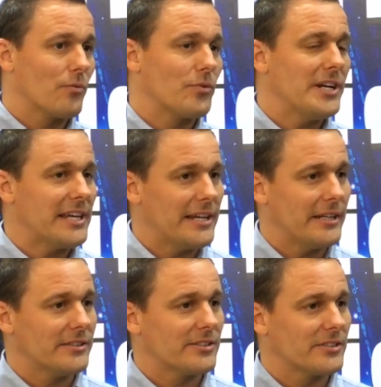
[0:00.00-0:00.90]

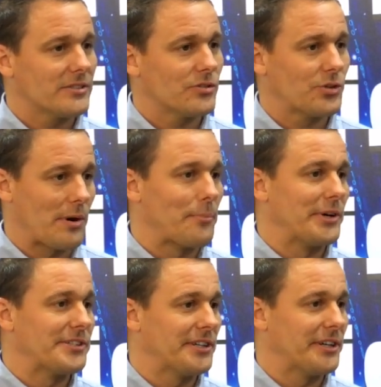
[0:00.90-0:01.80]
Really, it's screen
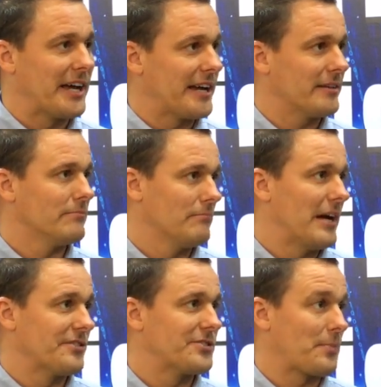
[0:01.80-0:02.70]
printing
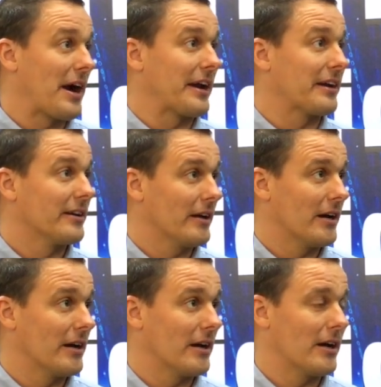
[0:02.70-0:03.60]
and spraying,
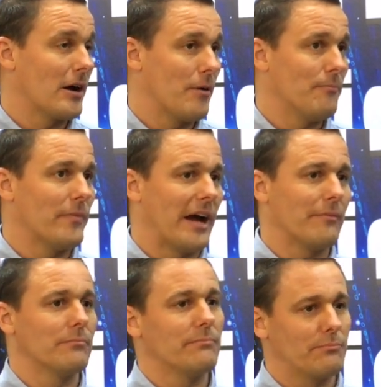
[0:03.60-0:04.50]

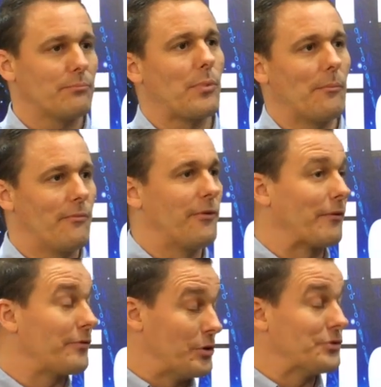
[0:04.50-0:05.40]
and for
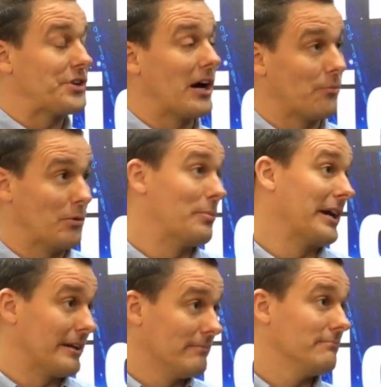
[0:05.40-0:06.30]
the future will
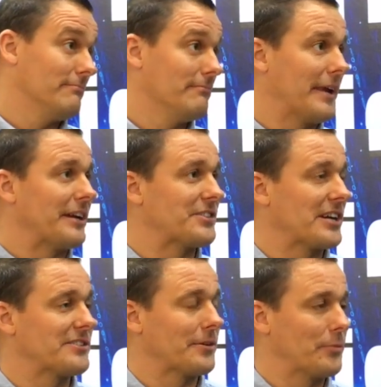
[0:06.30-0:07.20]
be
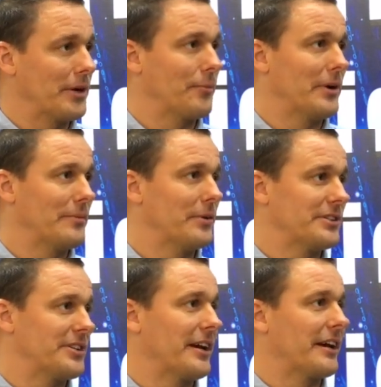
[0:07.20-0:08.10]
inkjetting.
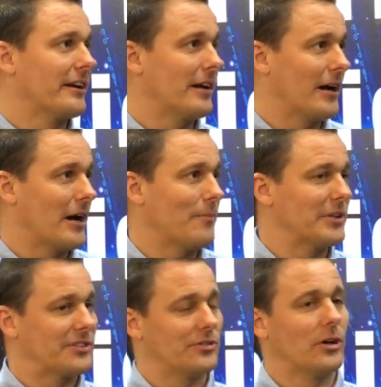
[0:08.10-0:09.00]
We're seeing
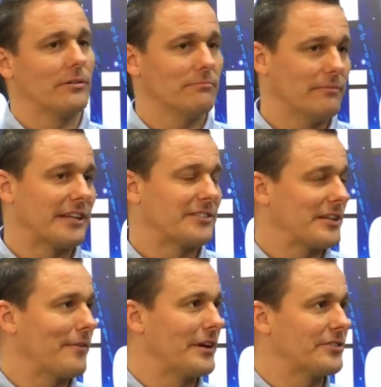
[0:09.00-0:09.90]
it's not
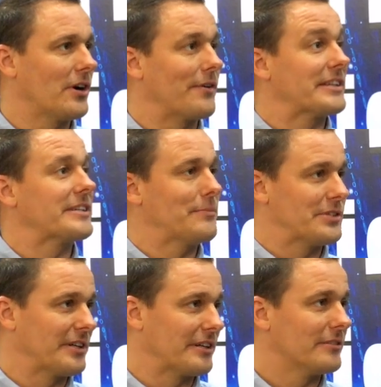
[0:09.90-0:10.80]
necessarily a direct
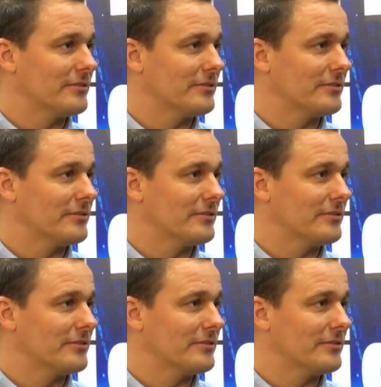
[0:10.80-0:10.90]
imaging